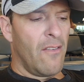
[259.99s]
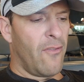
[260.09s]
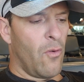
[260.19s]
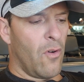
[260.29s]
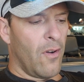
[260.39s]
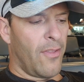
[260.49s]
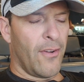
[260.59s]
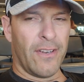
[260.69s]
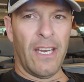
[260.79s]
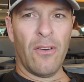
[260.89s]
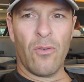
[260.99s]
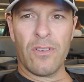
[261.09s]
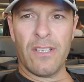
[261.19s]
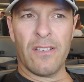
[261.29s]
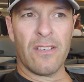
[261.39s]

for 13 horses.